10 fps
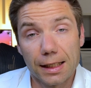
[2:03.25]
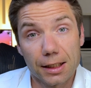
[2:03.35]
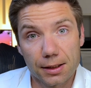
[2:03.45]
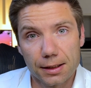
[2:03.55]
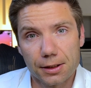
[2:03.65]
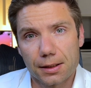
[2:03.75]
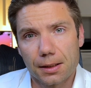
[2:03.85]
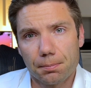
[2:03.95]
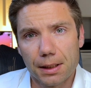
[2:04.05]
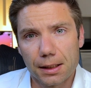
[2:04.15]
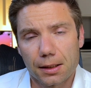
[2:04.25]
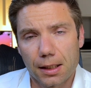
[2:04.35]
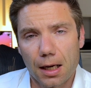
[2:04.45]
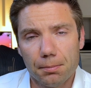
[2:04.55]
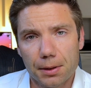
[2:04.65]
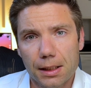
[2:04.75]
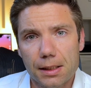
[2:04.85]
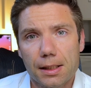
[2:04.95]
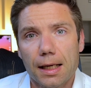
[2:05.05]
at least in big companies,